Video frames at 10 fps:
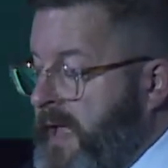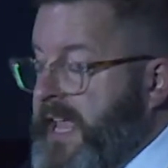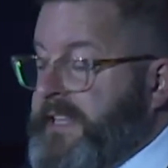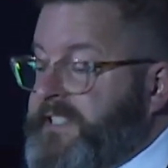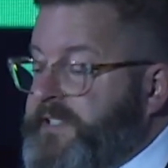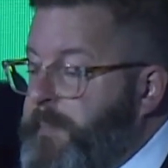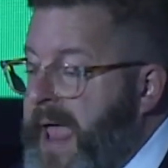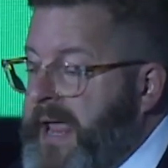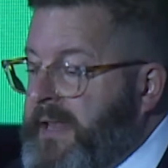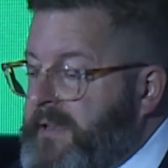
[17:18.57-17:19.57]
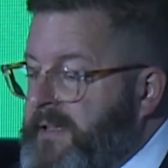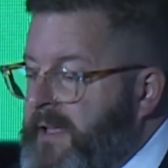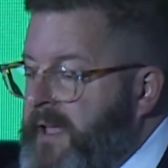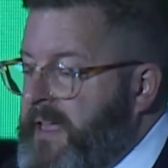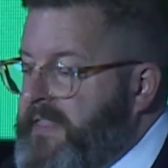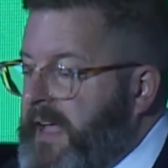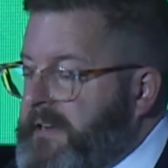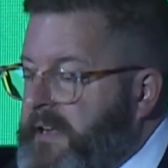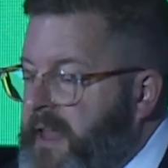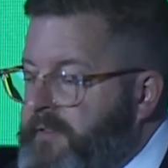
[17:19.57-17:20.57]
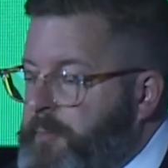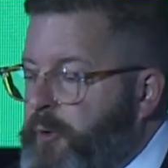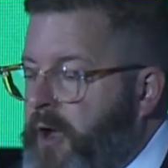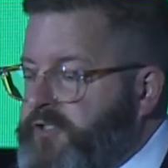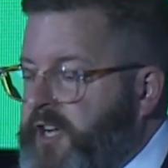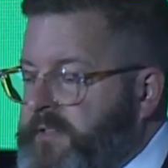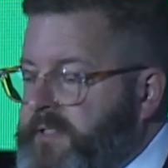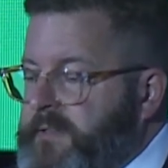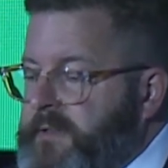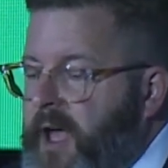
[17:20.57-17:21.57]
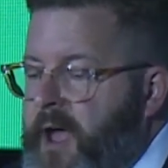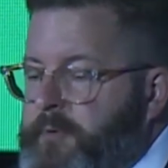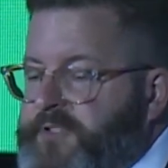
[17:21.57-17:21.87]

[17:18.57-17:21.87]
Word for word: In Spain, the Enclave project uh,